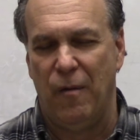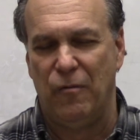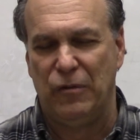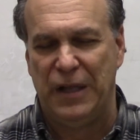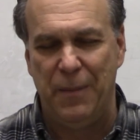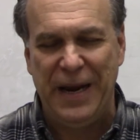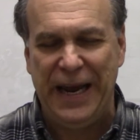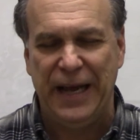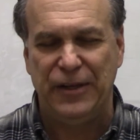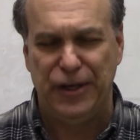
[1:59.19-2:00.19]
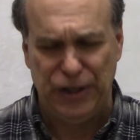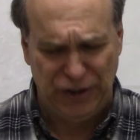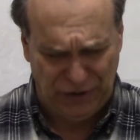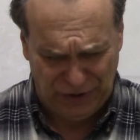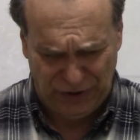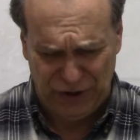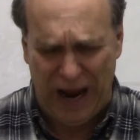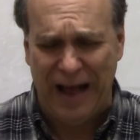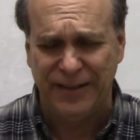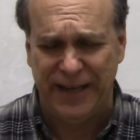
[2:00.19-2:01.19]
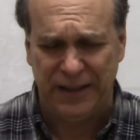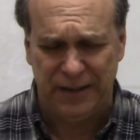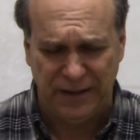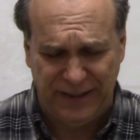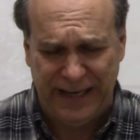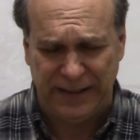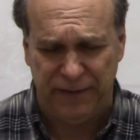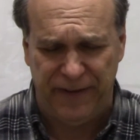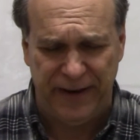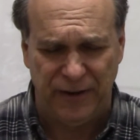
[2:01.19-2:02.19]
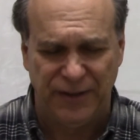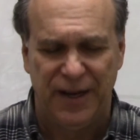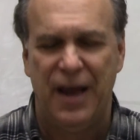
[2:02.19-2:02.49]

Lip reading: limiting it to just child sex offenders